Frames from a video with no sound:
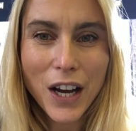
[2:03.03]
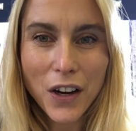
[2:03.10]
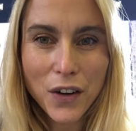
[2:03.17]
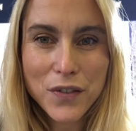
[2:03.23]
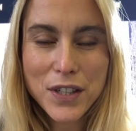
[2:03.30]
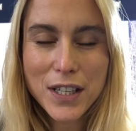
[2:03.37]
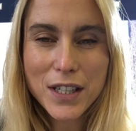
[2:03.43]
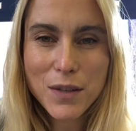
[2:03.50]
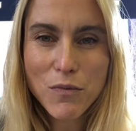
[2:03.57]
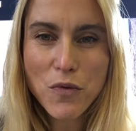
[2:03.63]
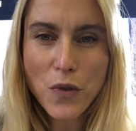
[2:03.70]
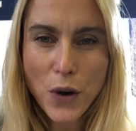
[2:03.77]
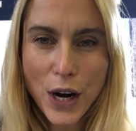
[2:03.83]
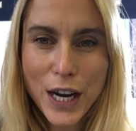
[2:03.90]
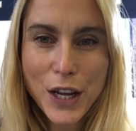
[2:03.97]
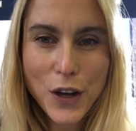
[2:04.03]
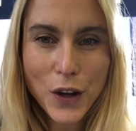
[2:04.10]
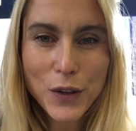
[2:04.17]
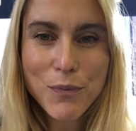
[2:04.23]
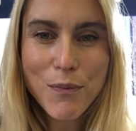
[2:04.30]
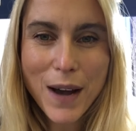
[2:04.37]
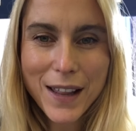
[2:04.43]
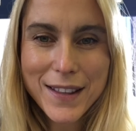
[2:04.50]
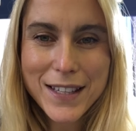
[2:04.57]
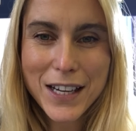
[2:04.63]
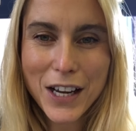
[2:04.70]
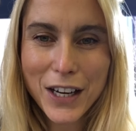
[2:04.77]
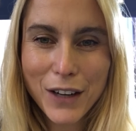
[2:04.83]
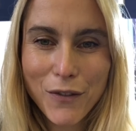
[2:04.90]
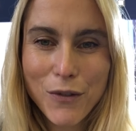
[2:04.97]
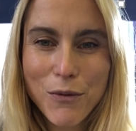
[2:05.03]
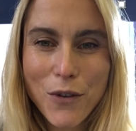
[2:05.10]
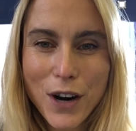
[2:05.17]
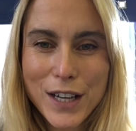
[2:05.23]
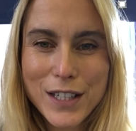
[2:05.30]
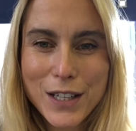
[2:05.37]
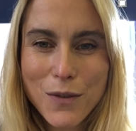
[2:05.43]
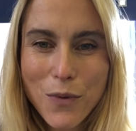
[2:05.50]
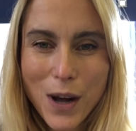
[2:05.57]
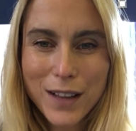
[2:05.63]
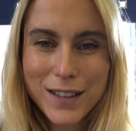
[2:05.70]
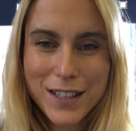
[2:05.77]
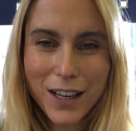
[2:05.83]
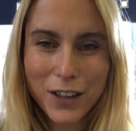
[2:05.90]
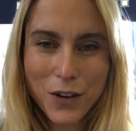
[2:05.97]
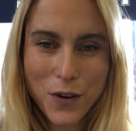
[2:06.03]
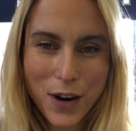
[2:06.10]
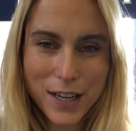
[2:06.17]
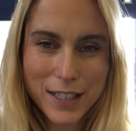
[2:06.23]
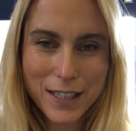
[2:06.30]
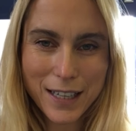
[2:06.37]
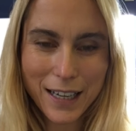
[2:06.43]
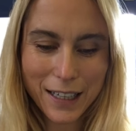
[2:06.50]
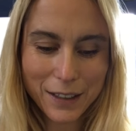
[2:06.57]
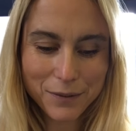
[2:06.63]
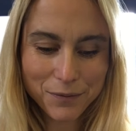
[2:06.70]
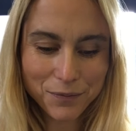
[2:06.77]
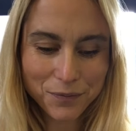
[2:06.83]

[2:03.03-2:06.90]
I've seen some really good maths learning from Gracie. Well done, Gracie.